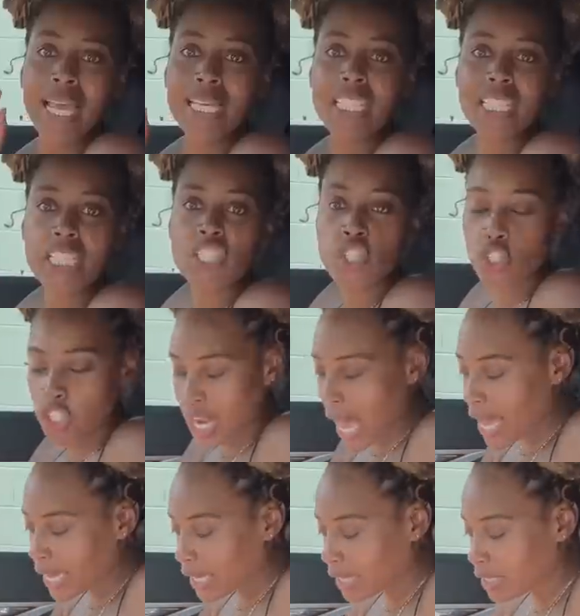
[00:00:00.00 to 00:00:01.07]
and this
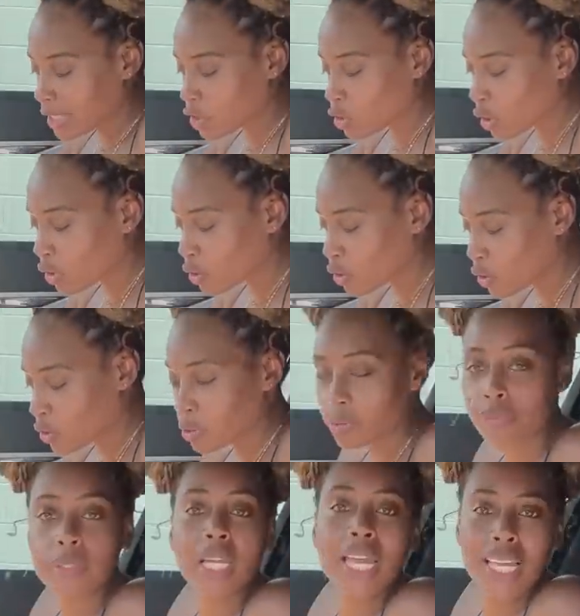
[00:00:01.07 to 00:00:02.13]
giant
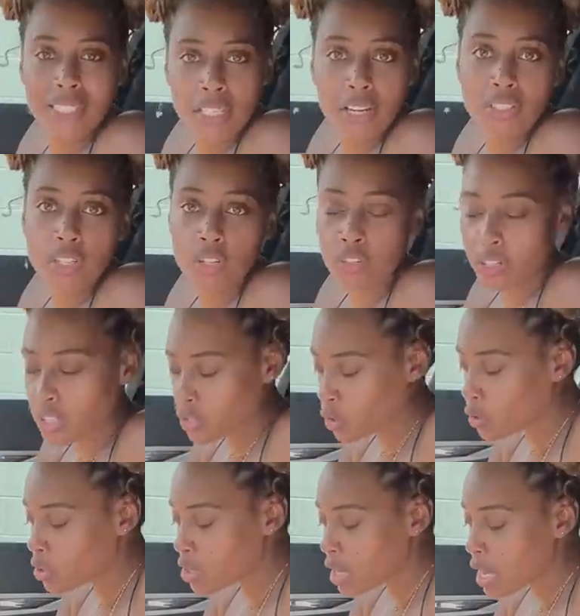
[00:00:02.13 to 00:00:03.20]
circle is also
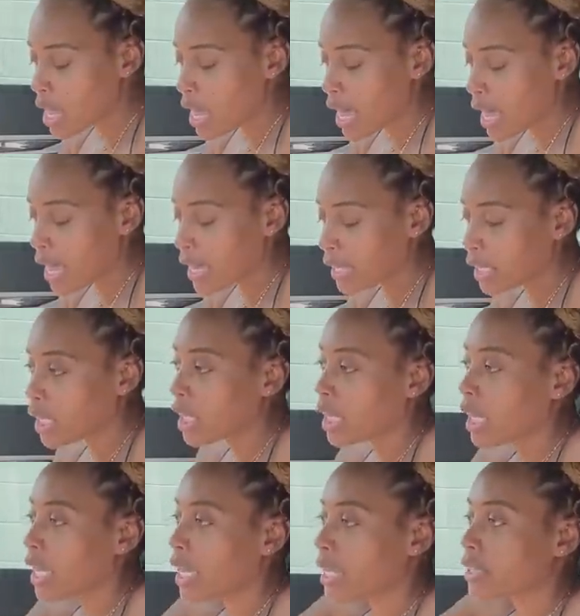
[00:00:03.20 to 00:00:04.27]
crystal and
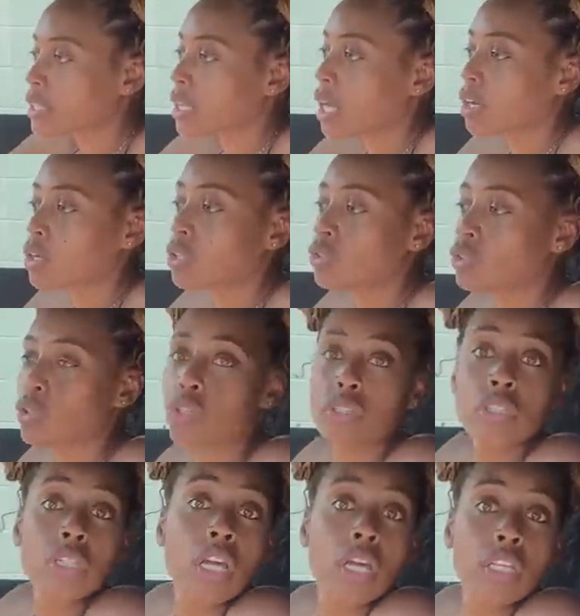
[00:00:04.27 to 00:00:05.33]
it
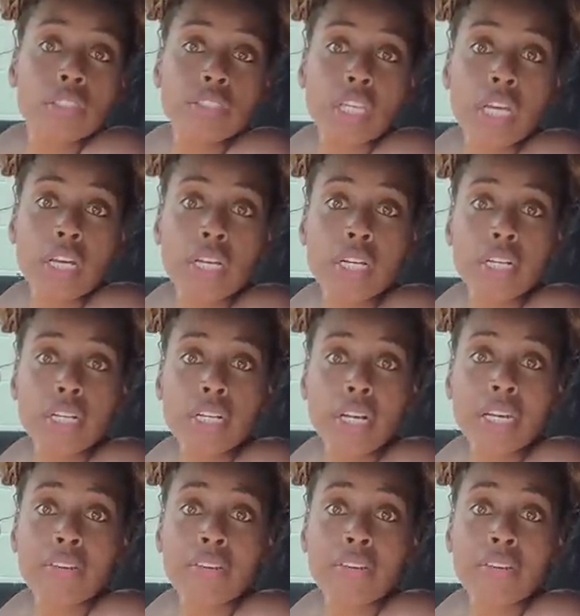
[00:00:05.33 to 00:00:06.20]
controls the